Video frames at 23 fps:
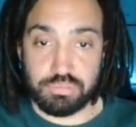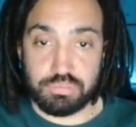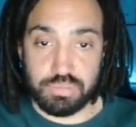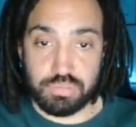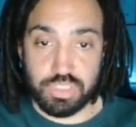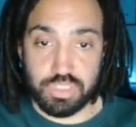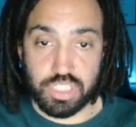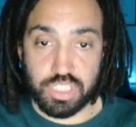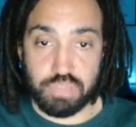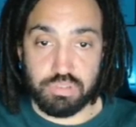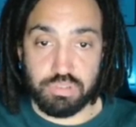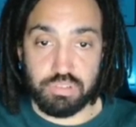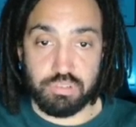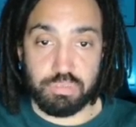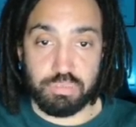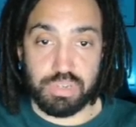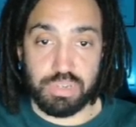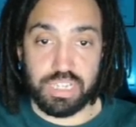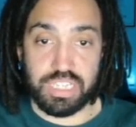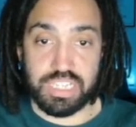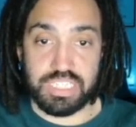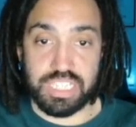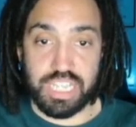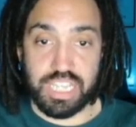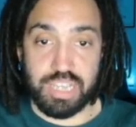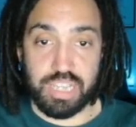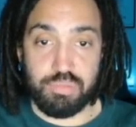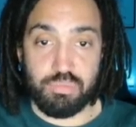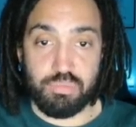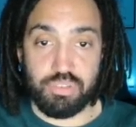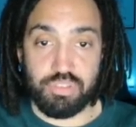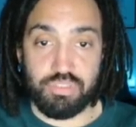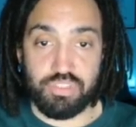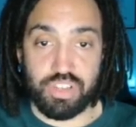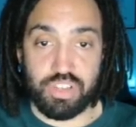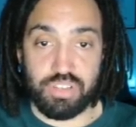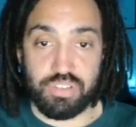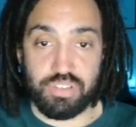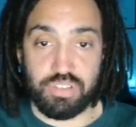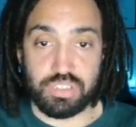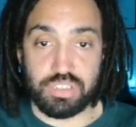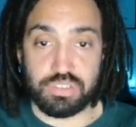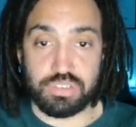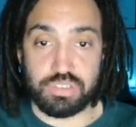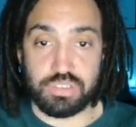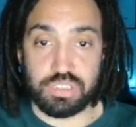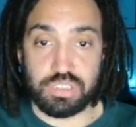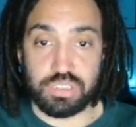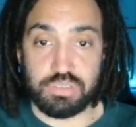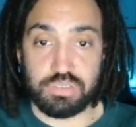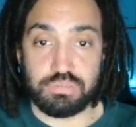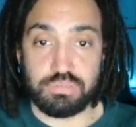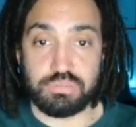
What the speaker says: So we replace m with 500,